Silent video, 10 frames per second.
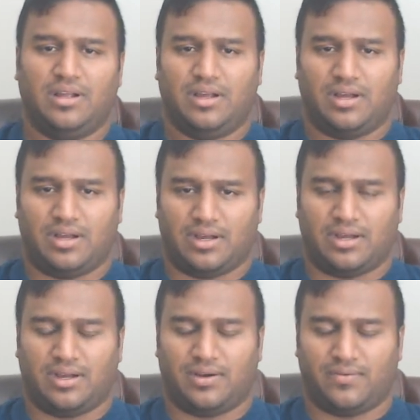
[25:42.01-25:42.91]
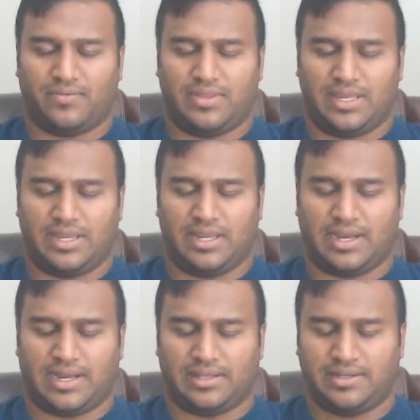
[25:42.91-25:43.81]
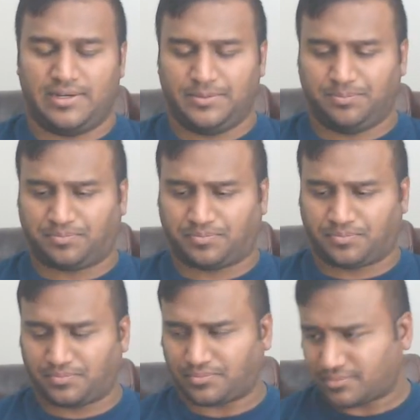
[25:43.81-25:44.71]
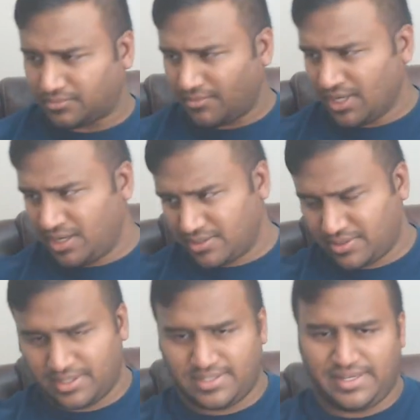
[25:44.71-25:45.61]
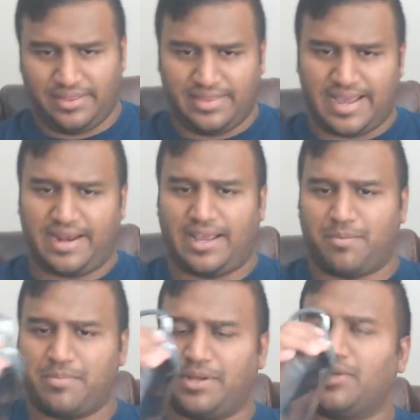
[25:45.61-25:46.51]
of the island. So I can see that happening.